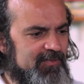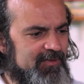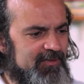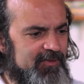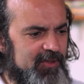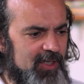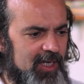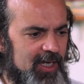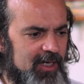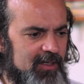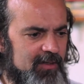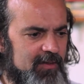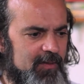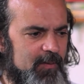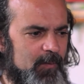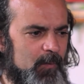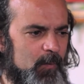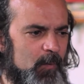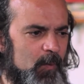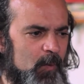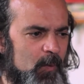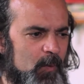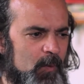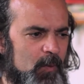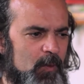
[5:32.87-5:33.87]
dark
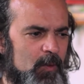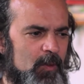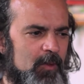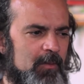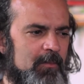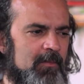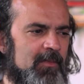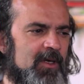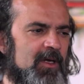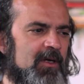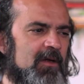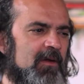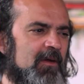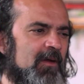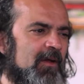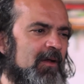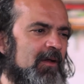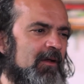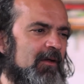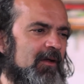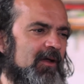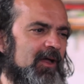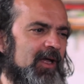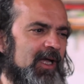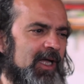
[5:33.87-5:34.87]
room
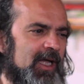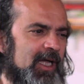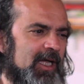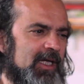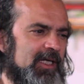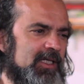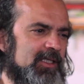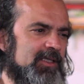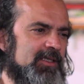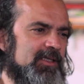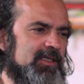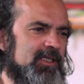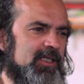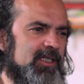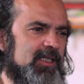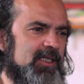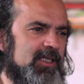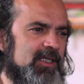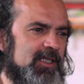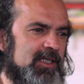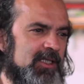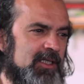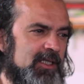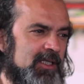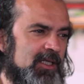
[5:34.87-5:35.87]
uh, and
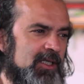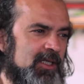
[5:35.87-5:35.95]
uh,